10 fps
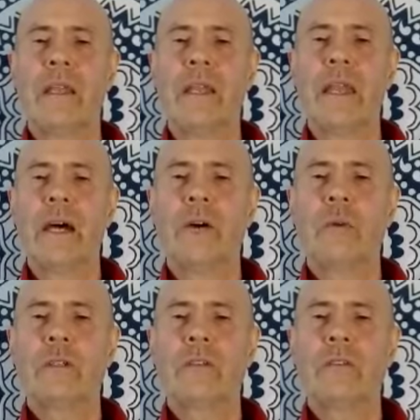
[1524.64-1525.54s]
Now
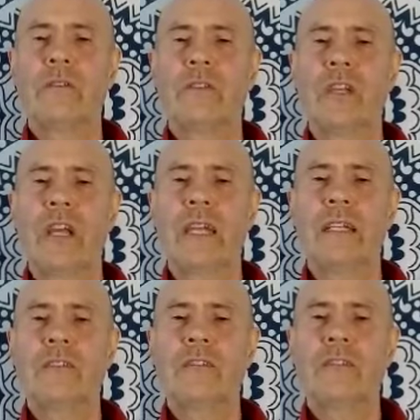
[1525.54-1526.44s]
we're going to
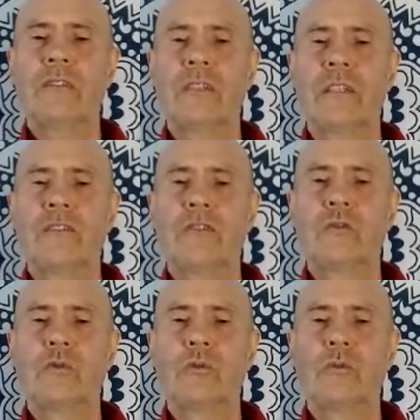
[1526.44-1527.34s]
change the
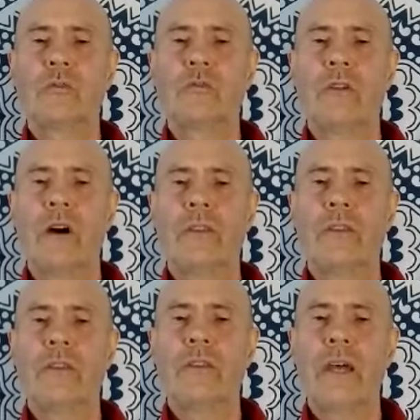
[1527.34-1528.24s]
gestalt
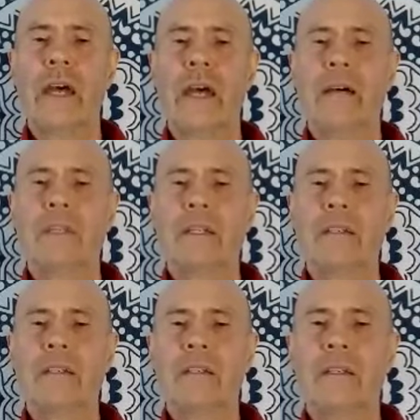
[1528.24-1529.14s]
rather than
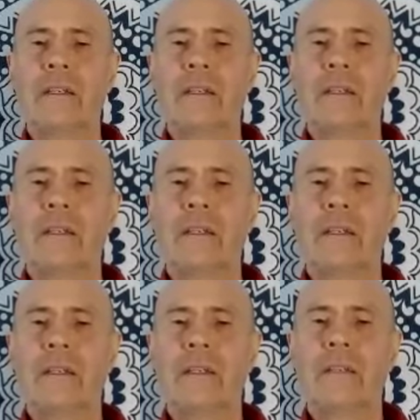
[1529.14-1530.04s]
having
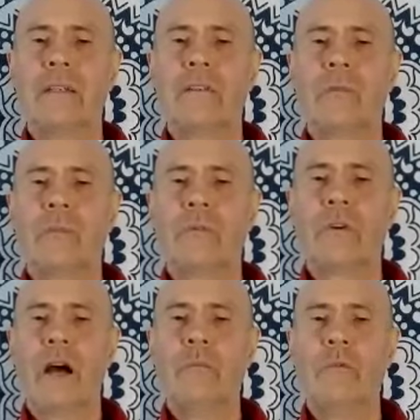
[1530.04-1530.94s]
the
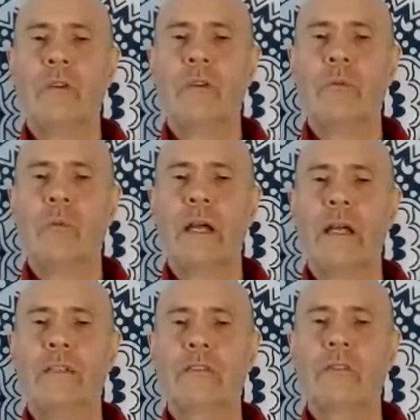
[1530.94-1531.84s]
primary
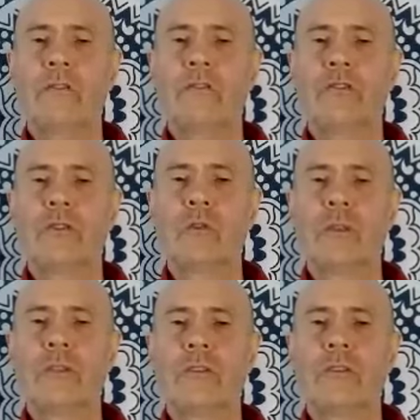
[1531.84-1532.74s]
awareness on the jaw.
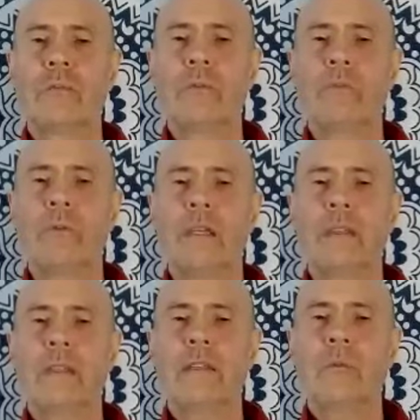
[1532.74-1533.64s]
We're going to
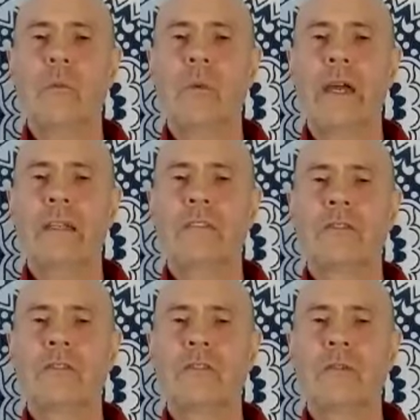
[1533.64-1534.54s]
bring the
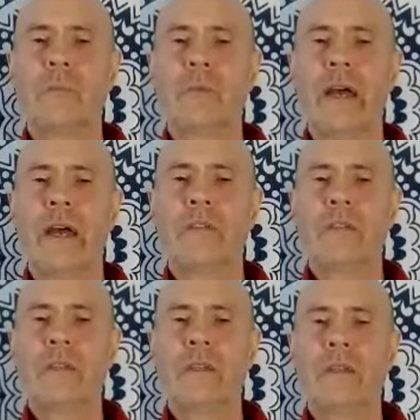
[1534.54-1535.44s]
awareness to the breath
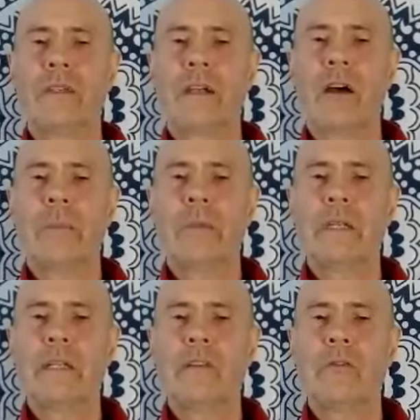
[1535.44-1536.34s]

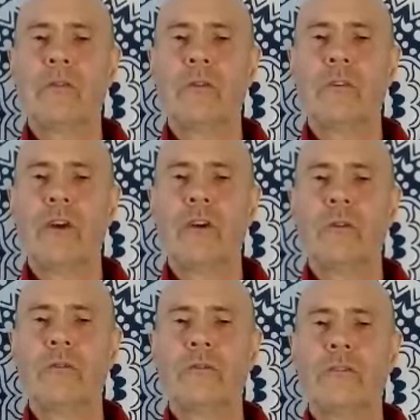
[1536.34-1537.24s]
coming in through the
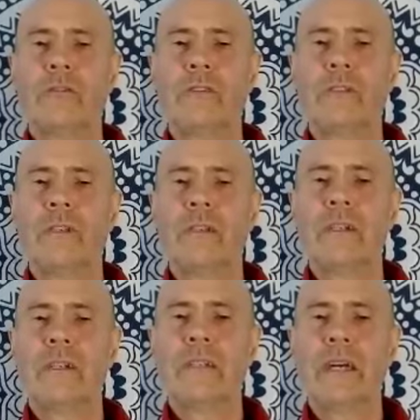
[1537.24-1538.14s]
nose.
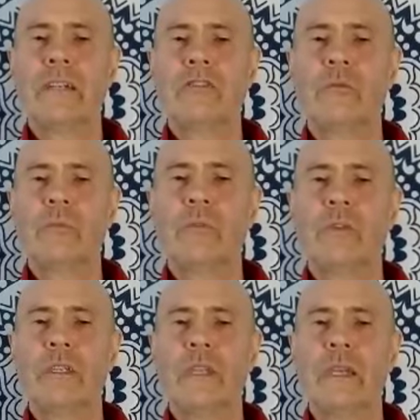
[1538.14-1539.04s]
And as you
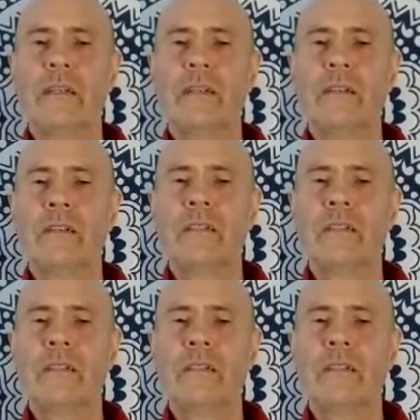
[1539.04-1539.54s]
breathe in,